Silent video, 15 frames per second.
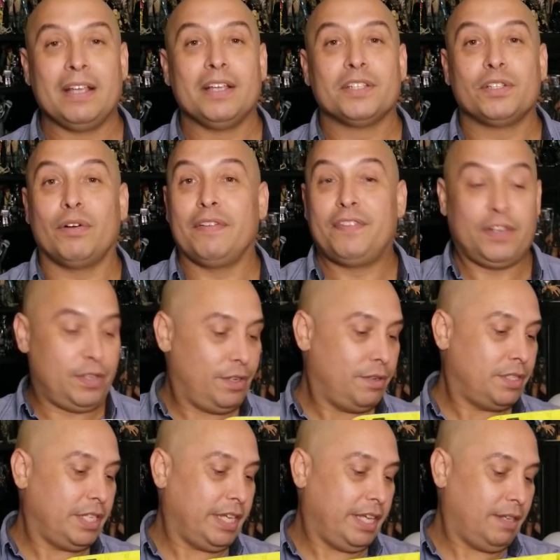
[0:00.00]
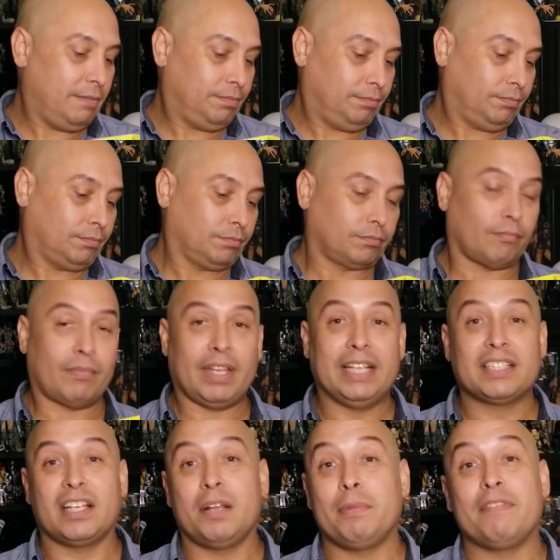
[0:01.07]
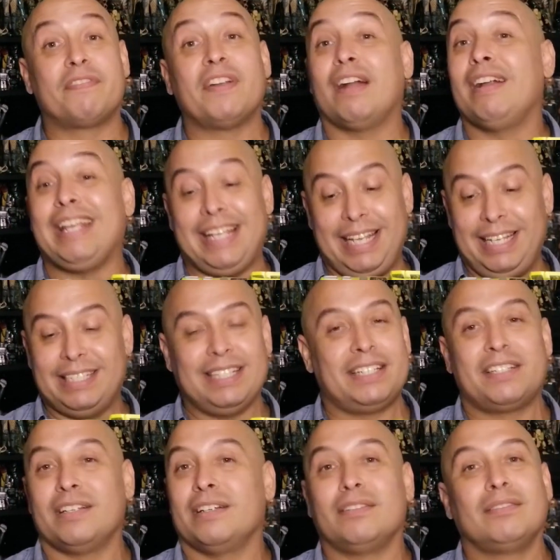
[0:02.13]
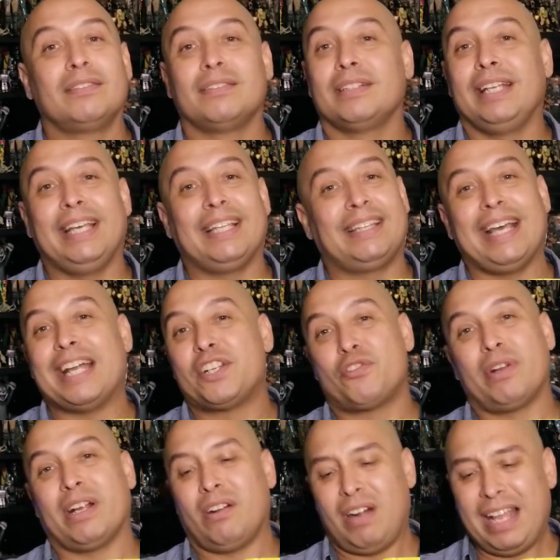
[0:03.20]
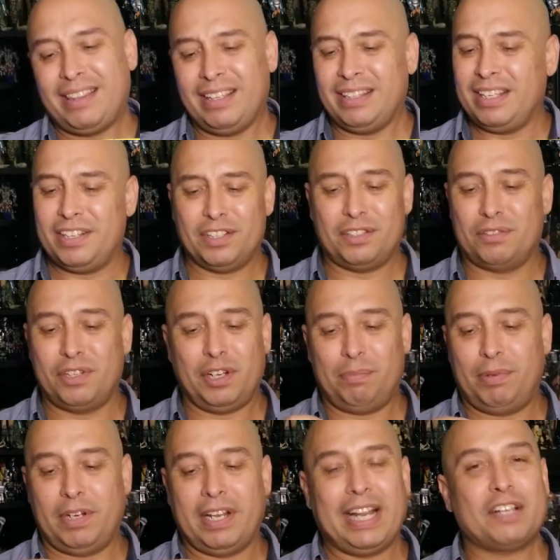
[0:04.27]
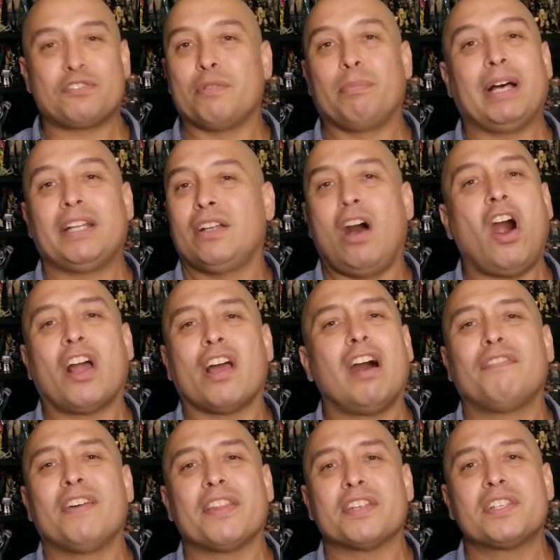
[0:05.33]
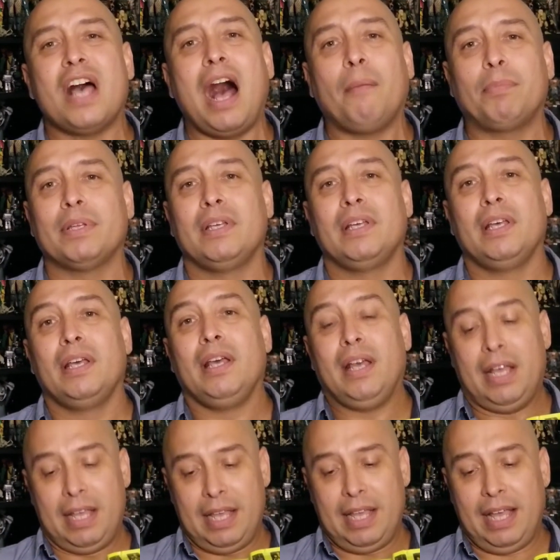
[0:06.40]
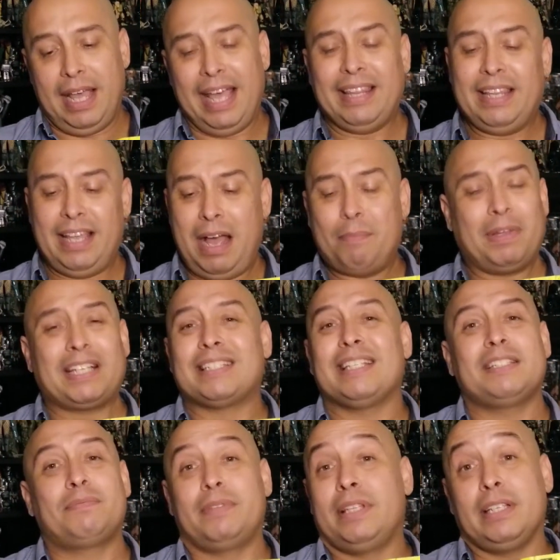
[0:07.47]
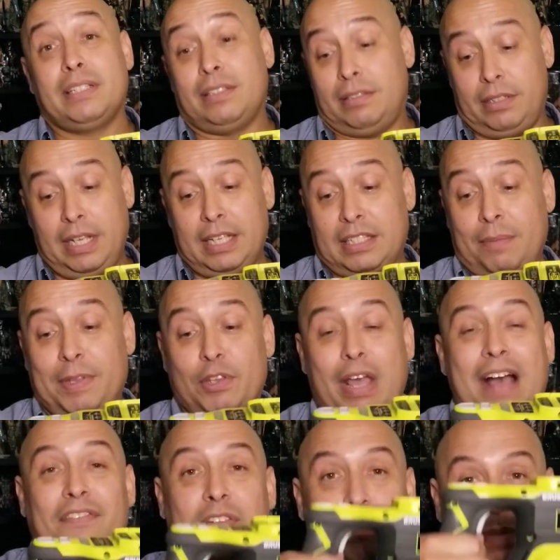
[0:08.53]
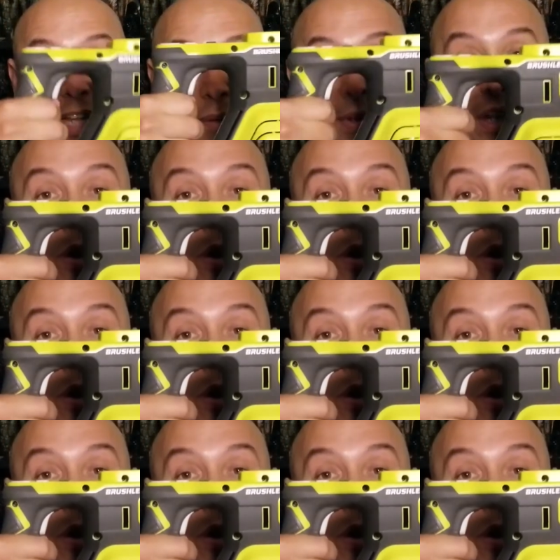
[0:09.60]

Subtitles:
So if you're using it, it's gonna be very easy to hit that trigger. I think they just should have put an extra button on-off on the top. And because this does, I mean, you have to be able to